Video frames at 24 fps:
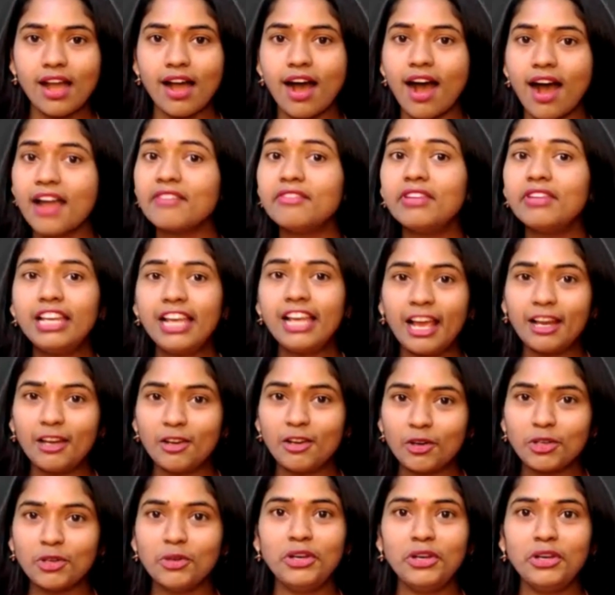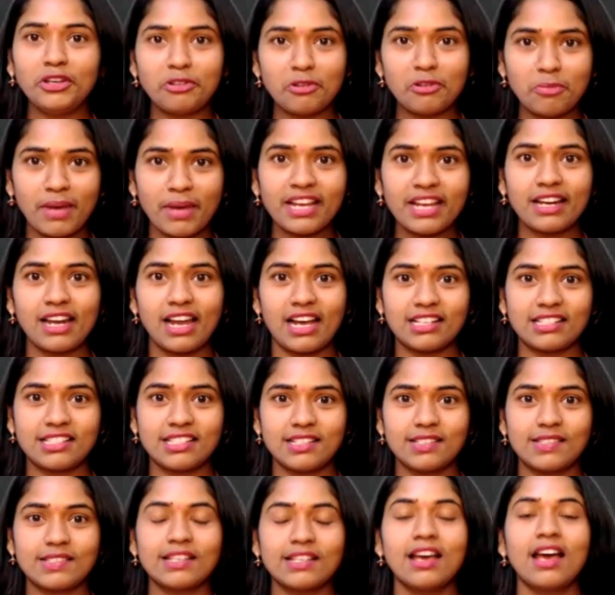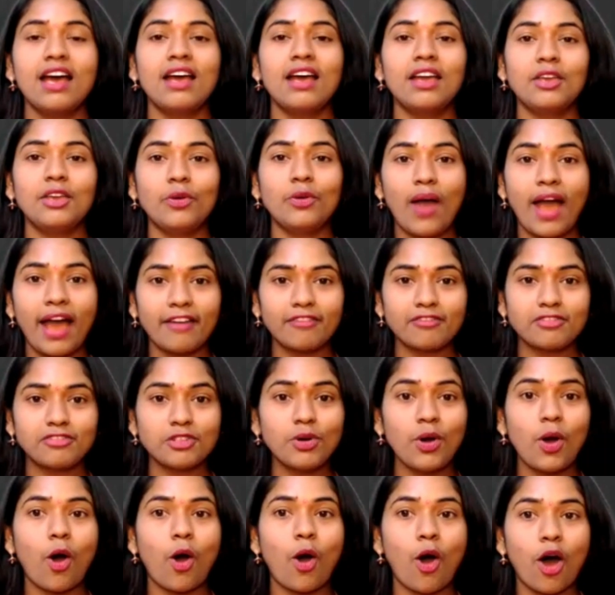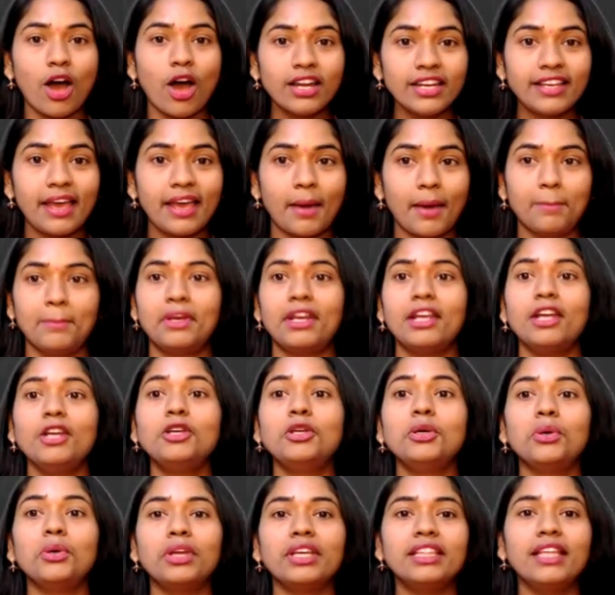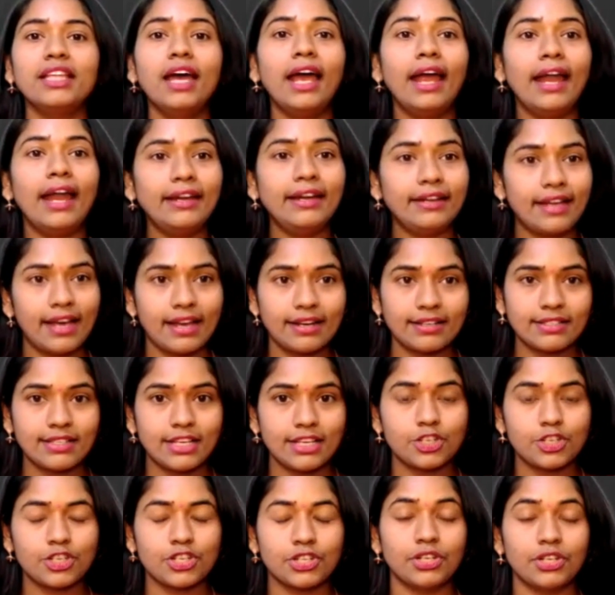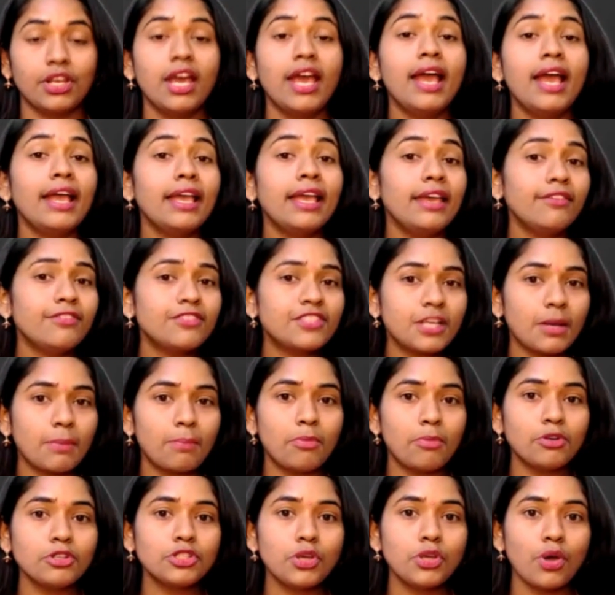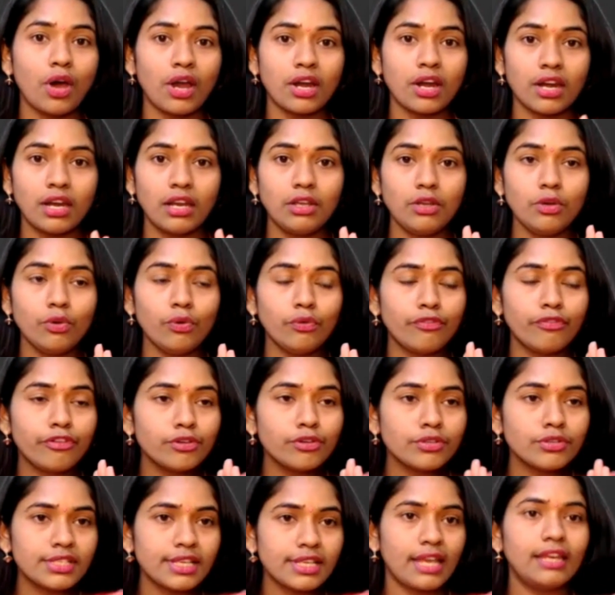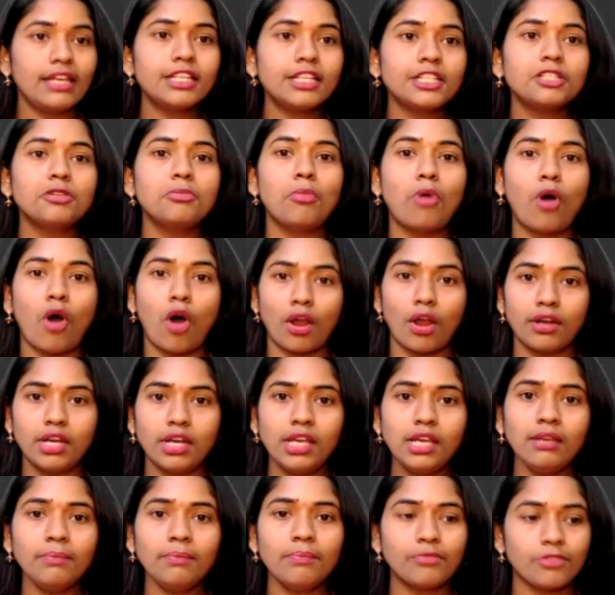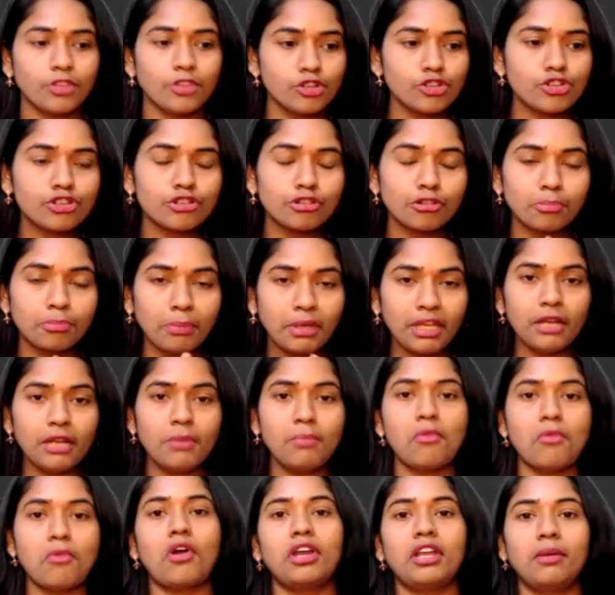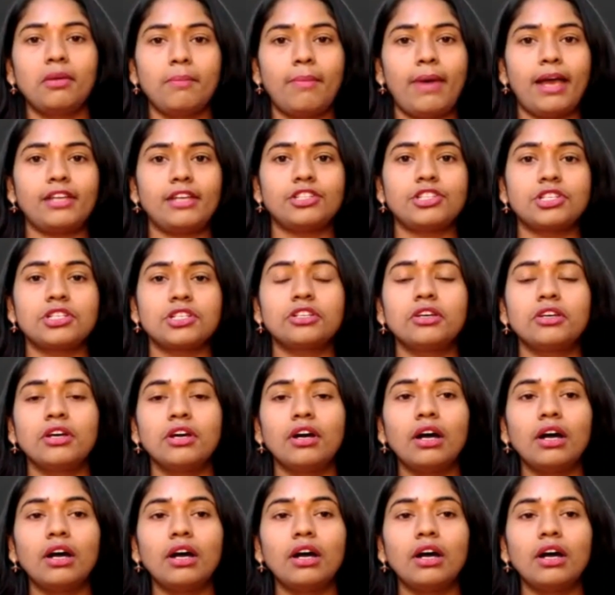I will allow you into my classes. You have to on camera during the entire session. If suppose you are, if you select morning, you should be in a morning batch.